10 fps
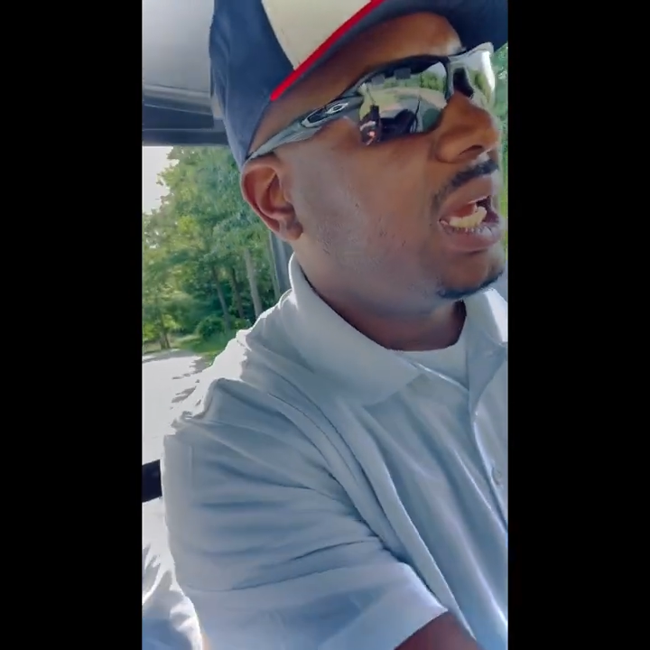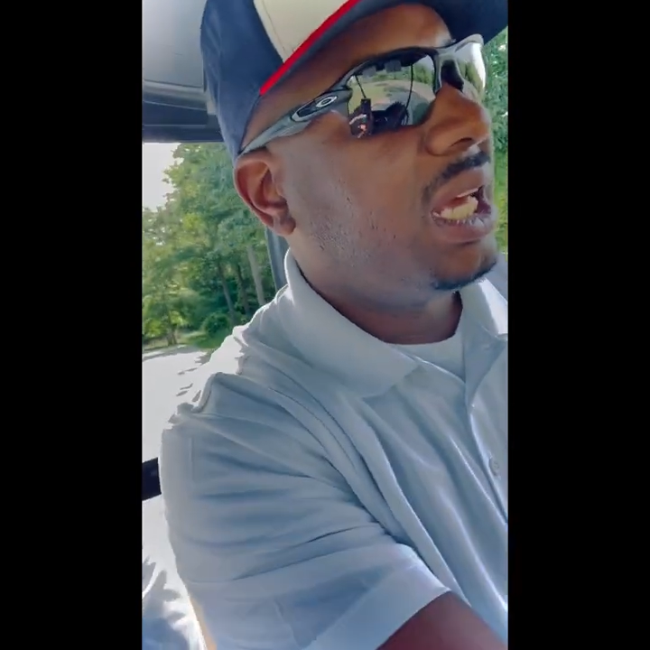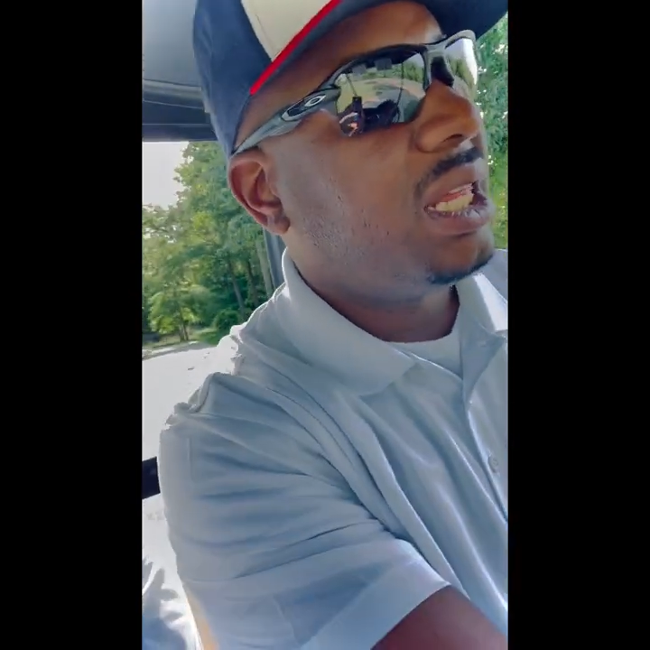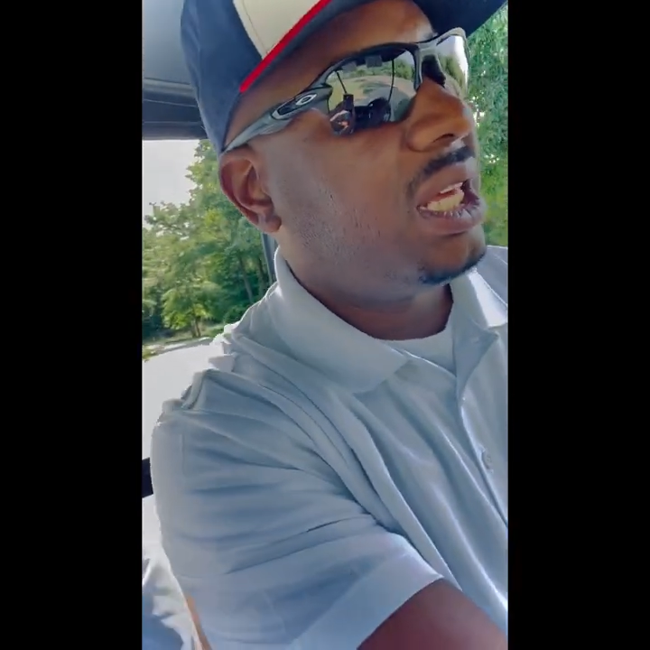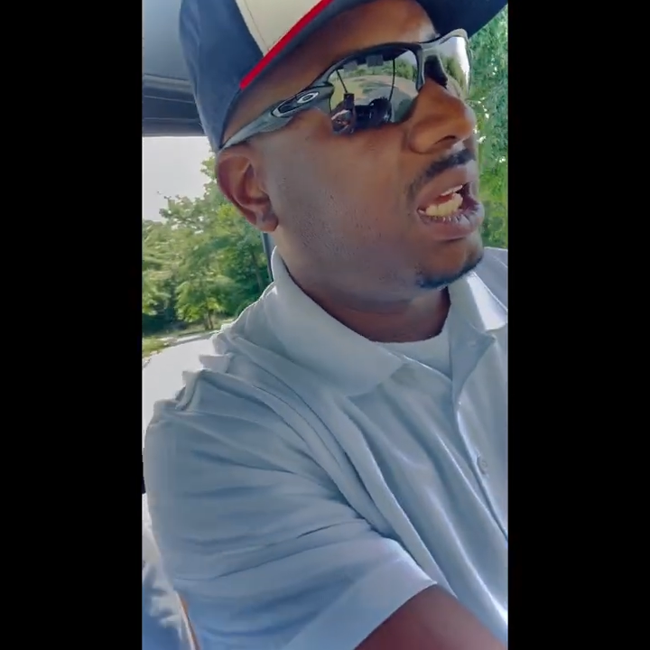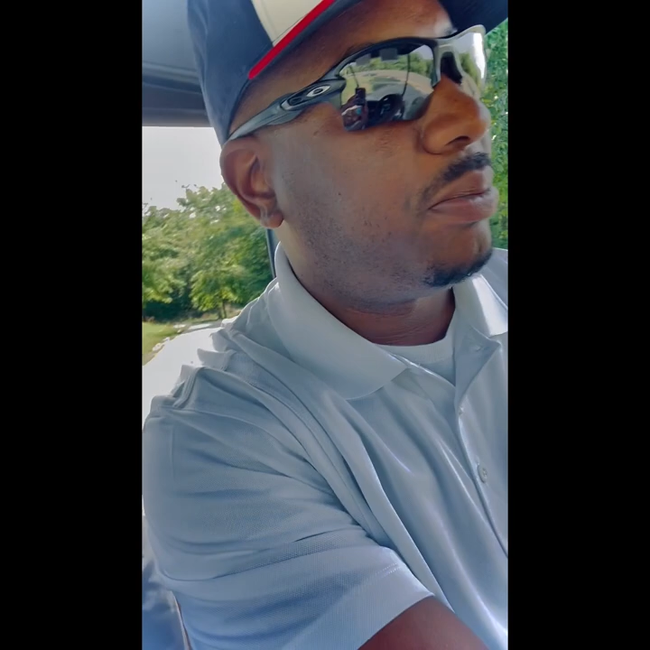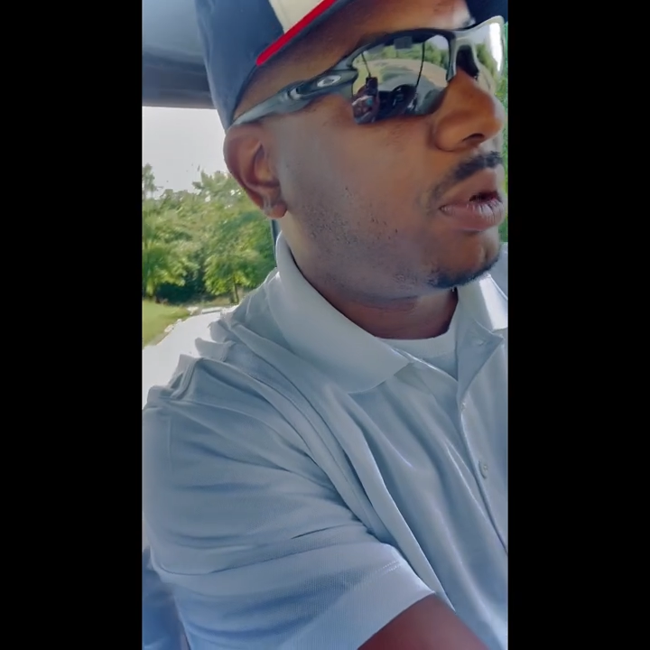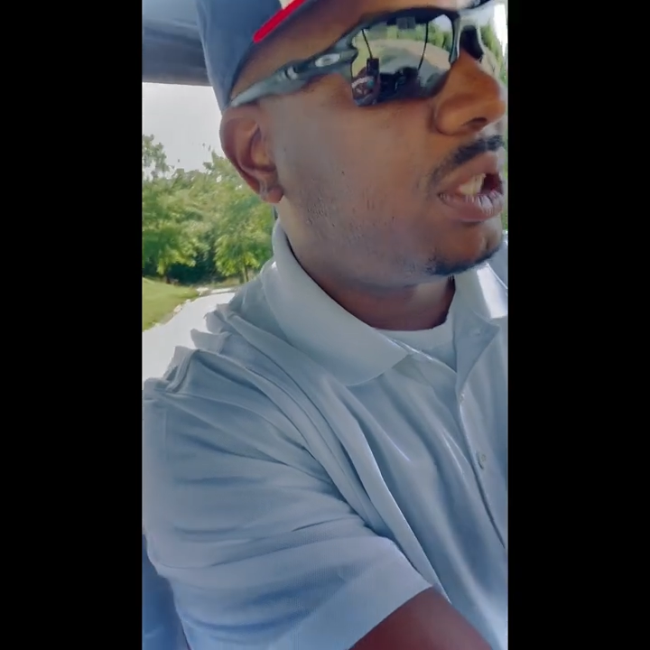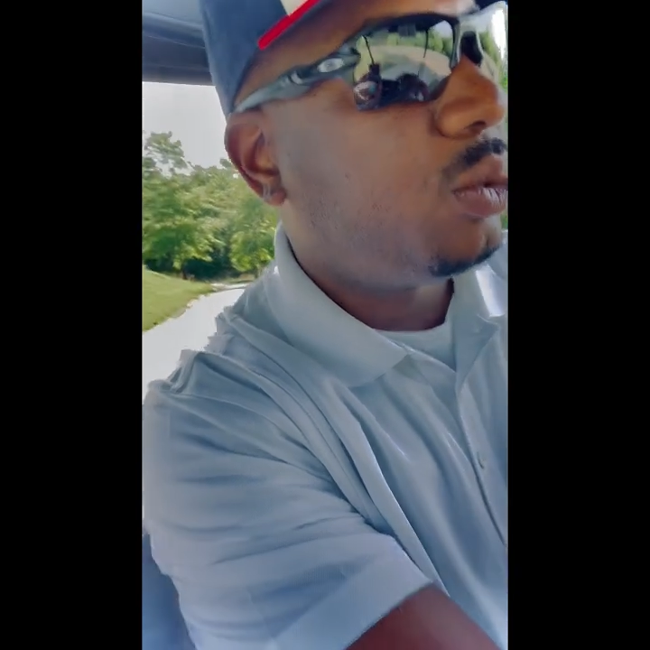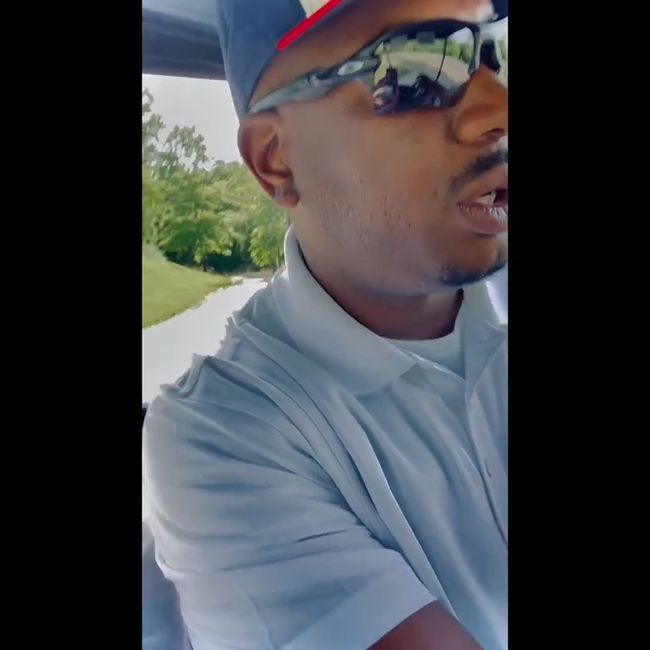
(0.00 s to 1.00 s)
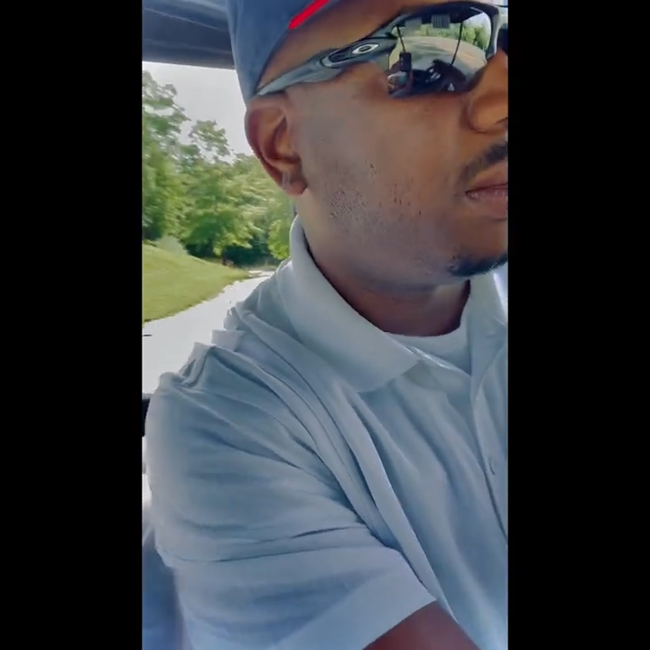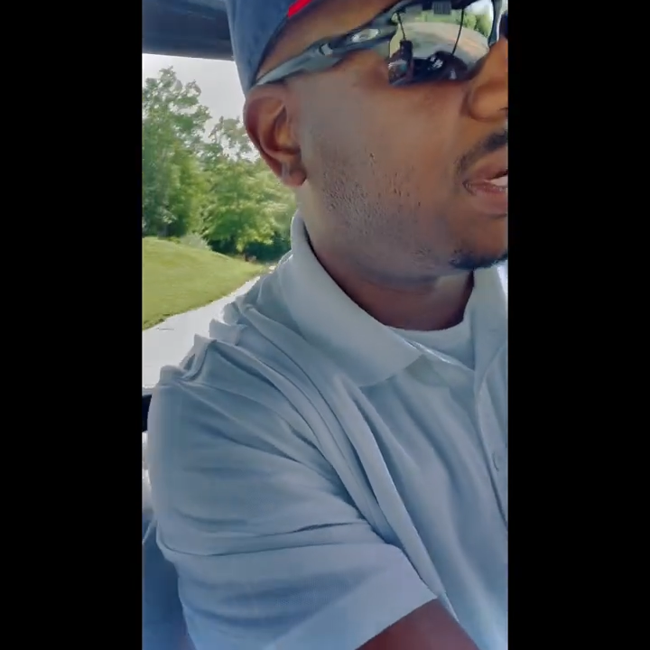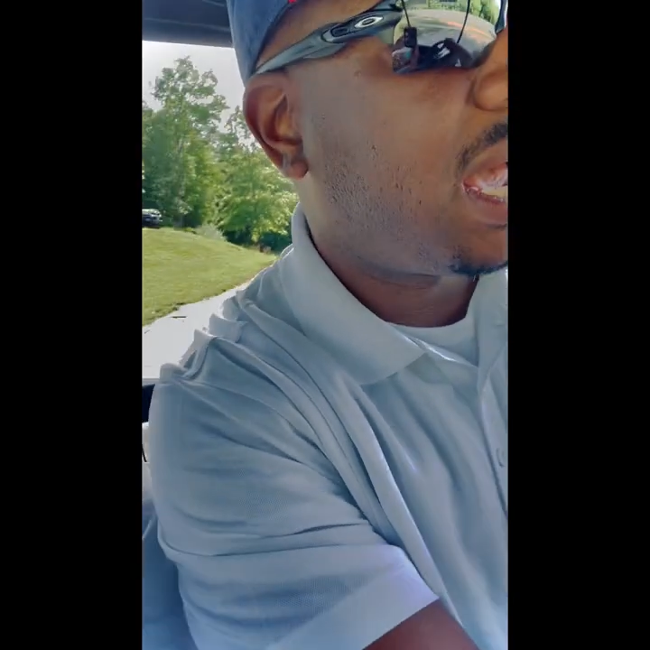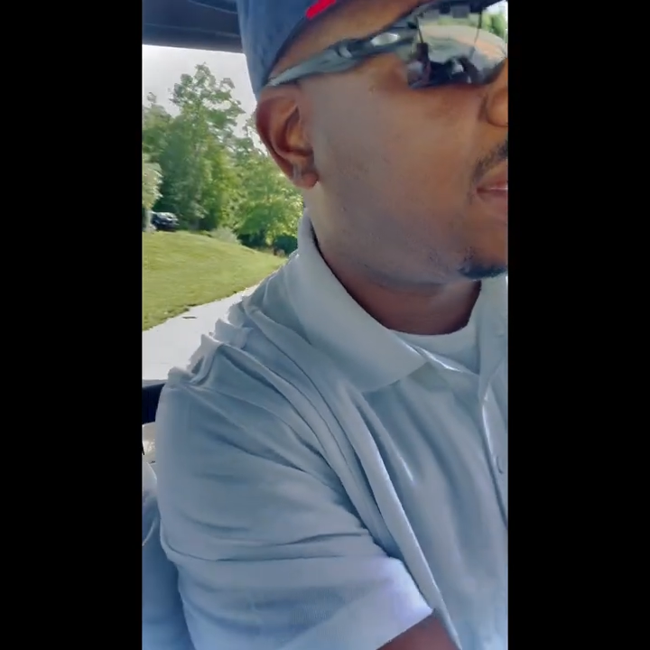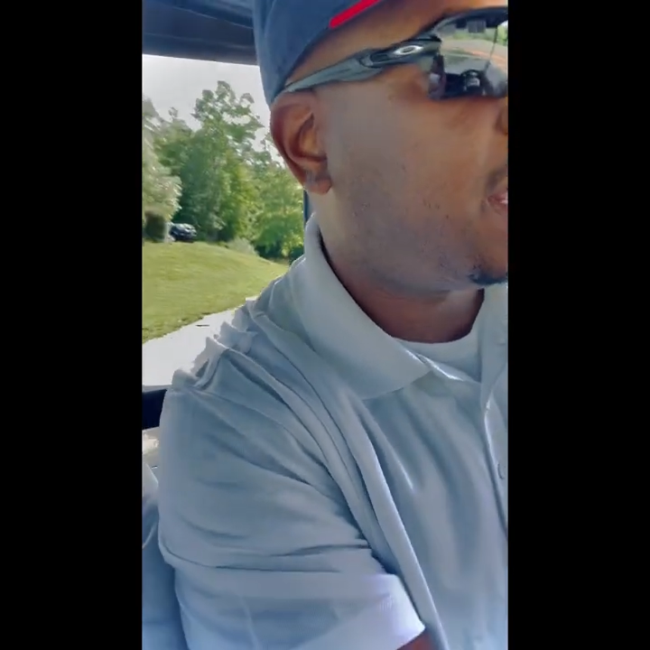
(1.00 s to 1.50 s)
in the Prince William
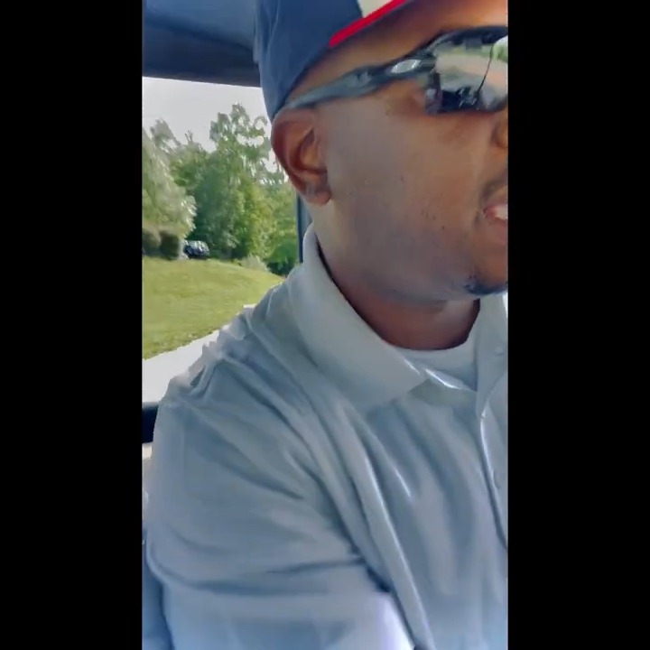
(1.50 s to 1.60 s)
County